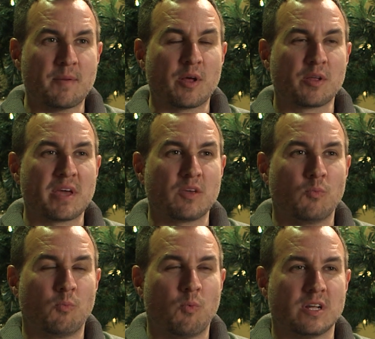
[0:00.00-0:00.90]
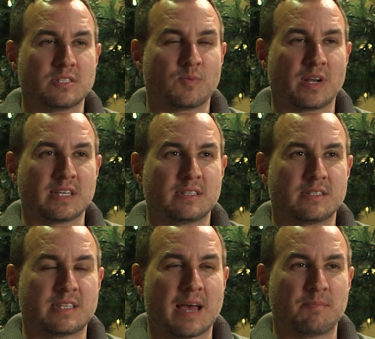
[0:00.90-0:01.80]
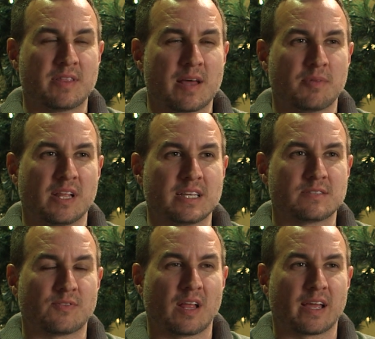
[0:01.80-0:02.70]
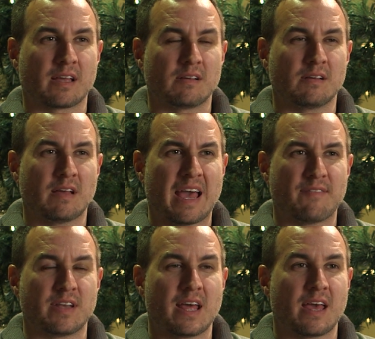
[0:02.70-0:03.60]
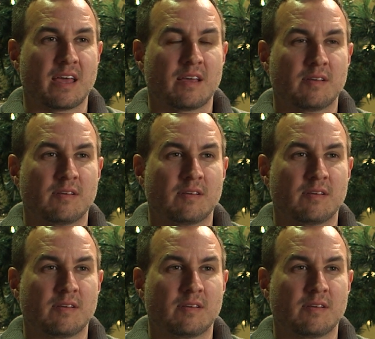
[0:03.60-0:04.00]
I mean, I only met you once when I temped at that place for like half a day.